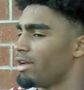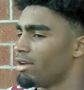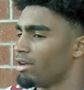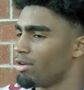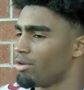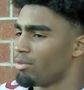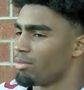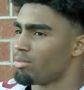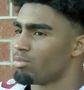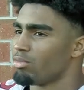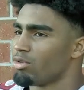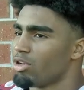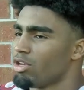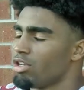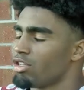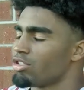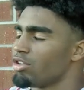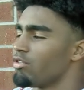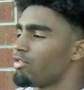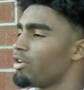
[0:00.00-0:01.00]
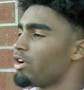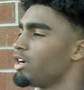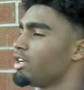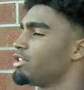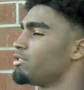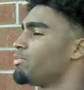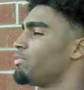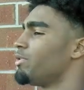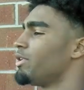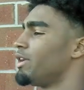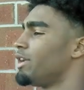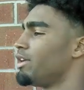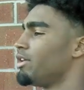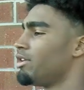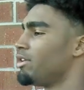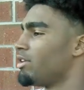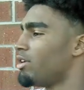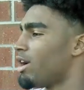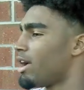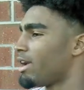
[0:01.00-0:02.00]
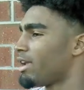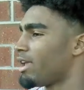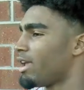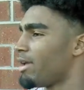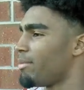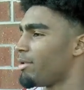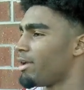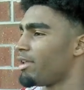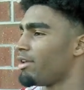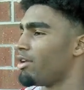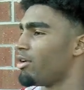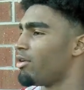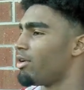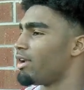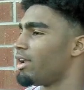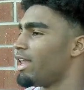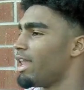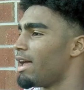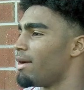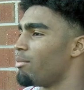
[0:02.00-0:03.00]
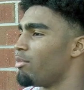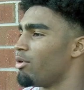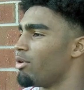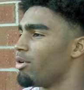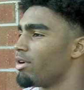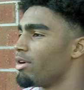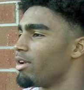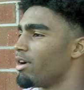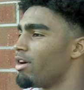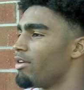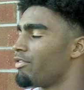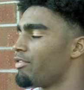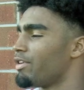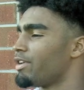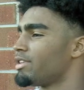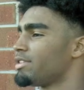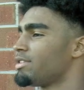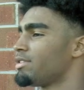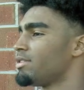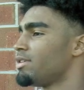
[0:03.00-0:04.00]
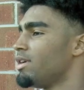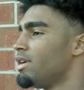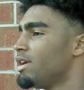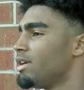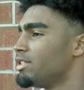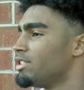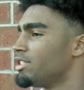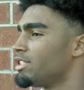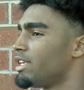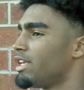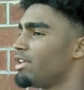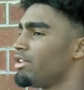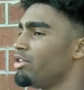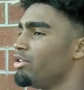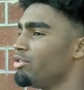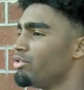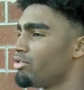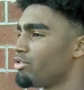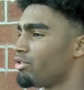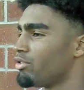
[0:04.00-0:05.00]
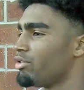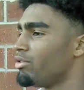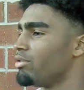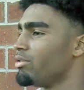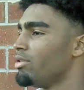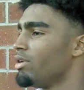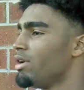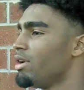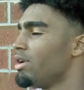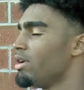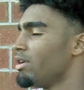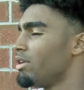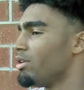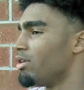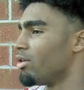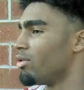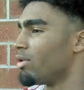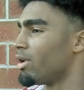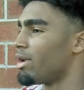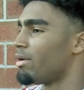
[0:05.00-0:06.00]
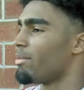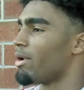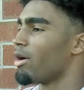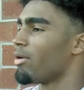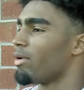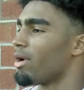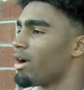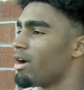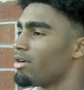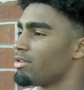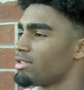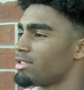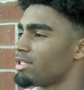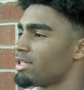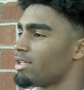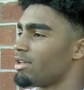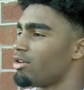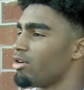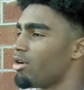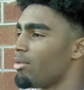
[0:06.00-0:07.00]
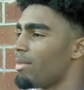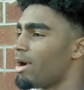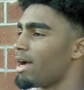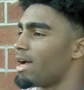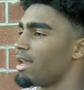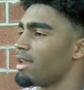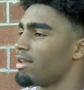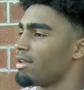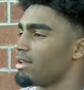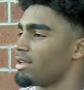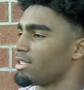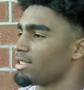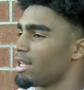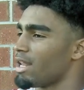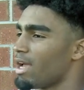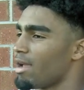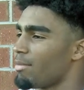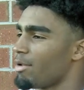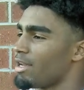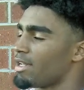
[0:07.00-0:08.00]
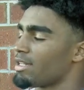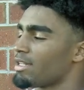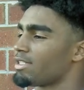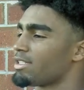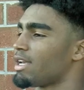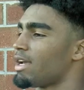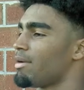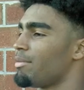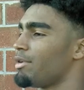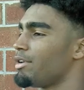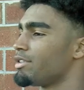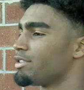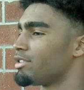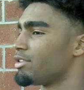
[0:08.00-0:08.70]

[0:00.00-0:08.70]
Um, so far this spring, you know, I came in knowing a lot more of the offense, just getting used to, you know, running my routes and knowing my alignment and assignment.